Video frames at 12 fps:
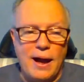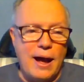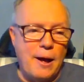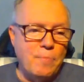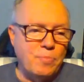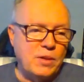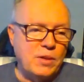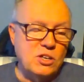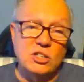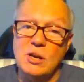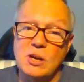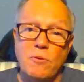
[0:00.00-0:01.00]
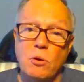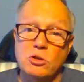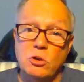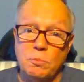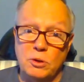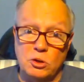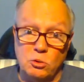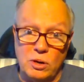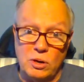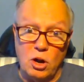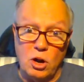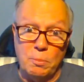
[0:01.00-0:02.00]
Because there are some folks who'll put a
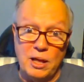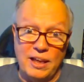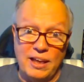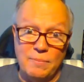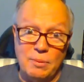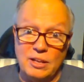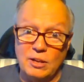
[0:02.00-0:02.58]
$20 bill in,